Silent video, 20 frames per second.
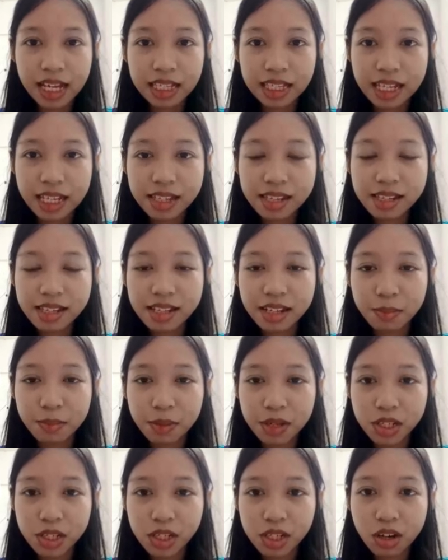This is the
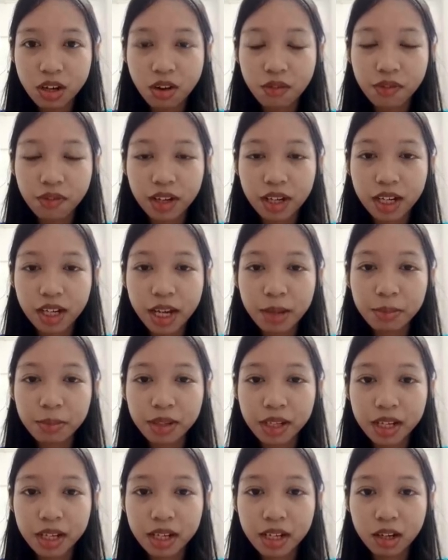picture of a clamp
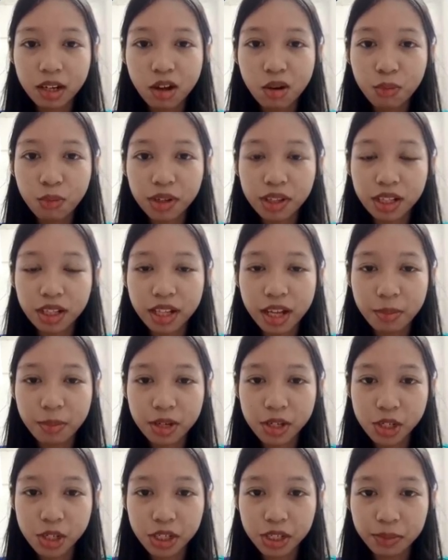T along with the
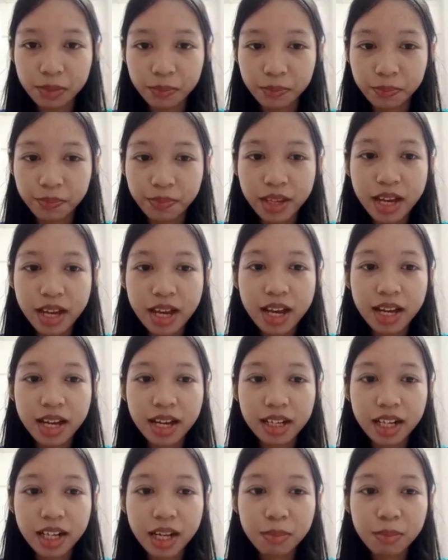dimension. A
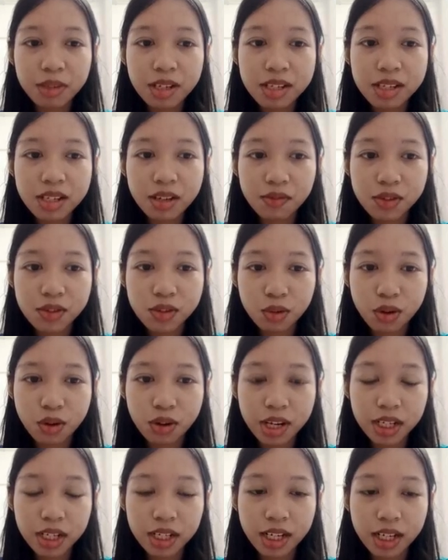clamp T serves to
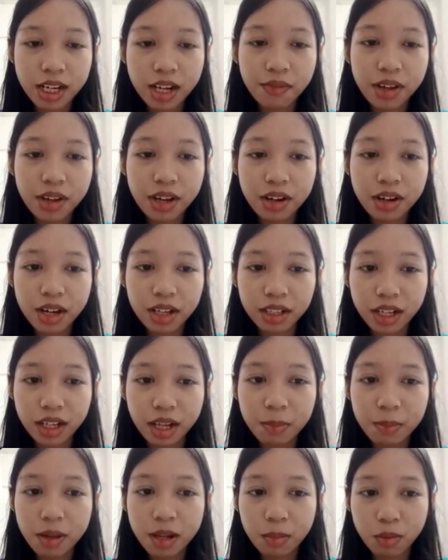connect the left and right
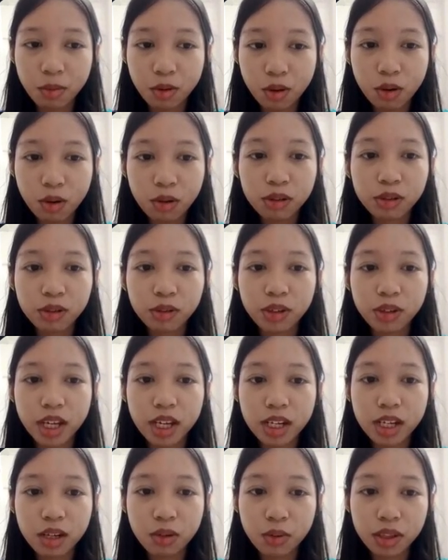clamp elbow all
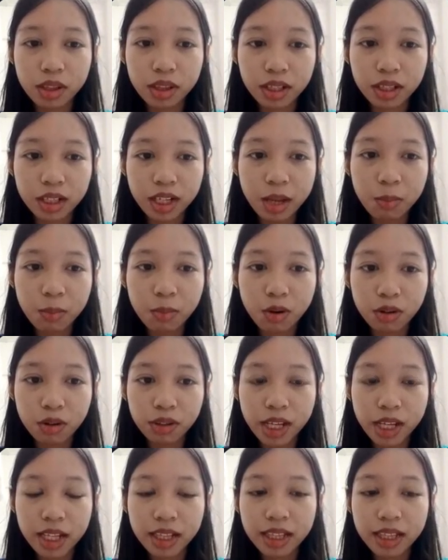together with the clamp rod
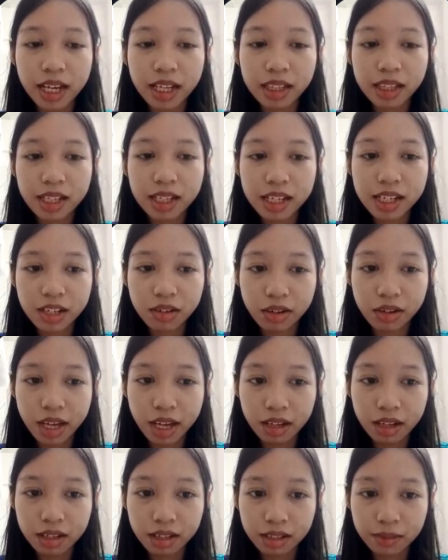at 90-degree
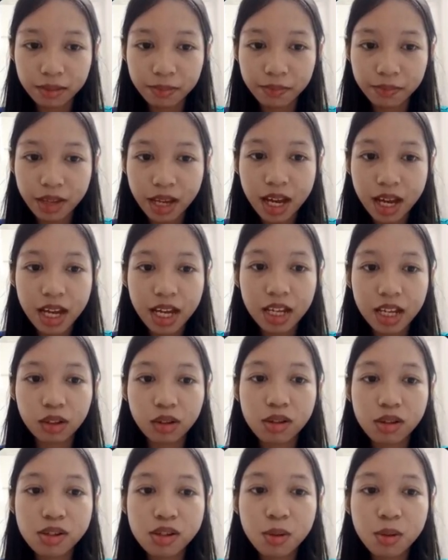angle. It
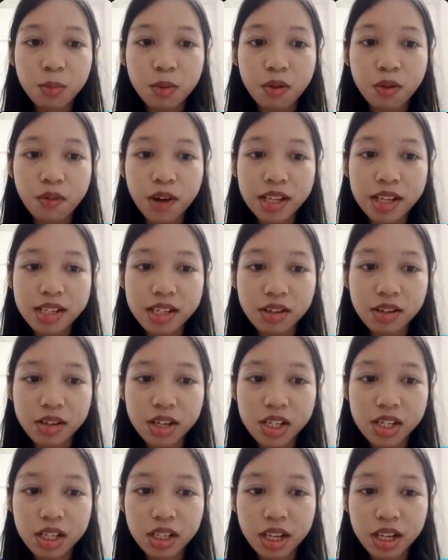also provides a
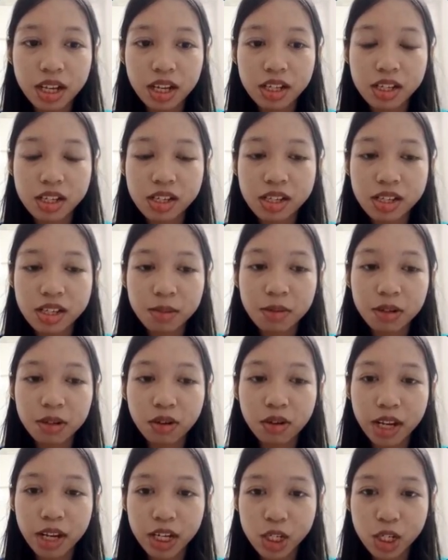rigid and adjustable
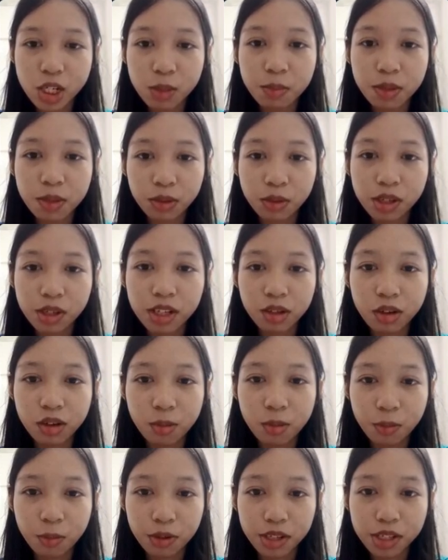connection between the
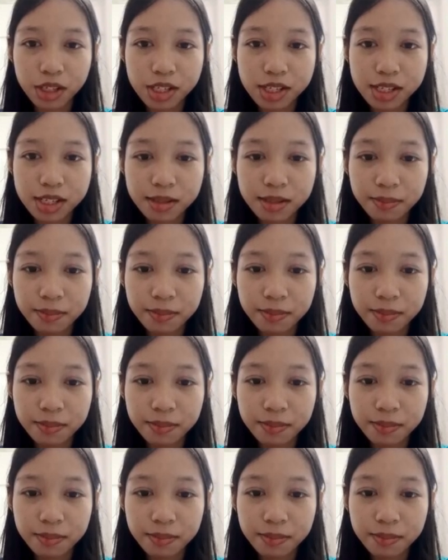components.